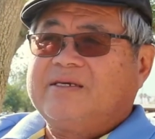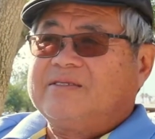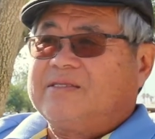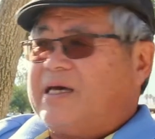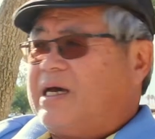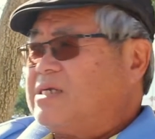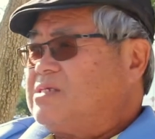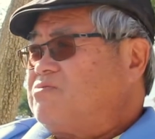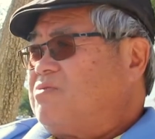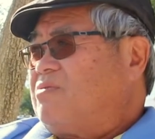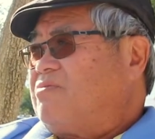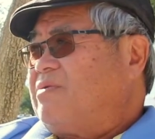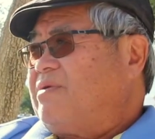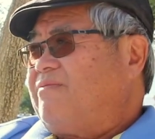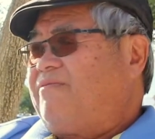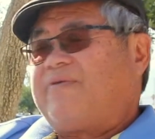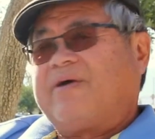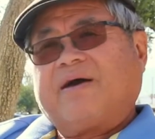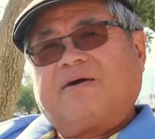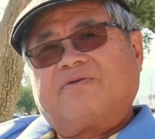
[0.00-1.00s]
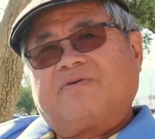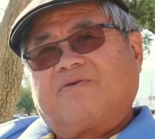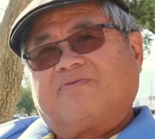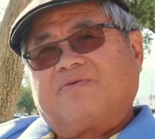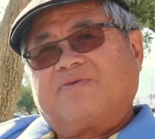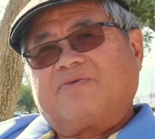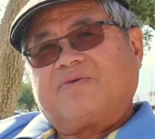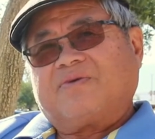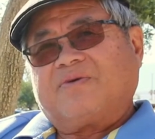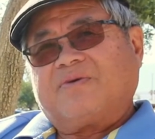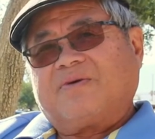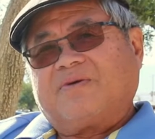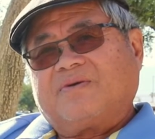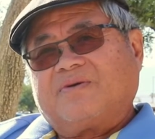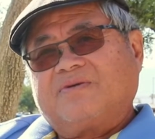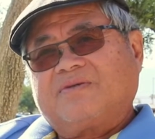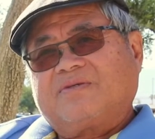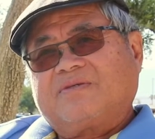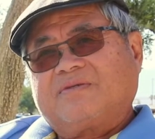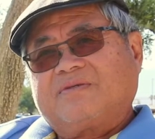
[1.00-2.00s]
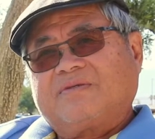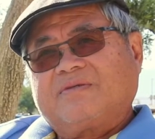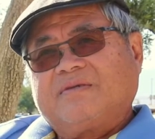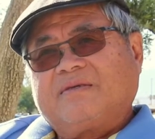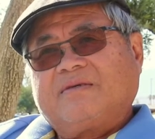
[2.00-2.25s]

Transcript: that's what we've found over the years.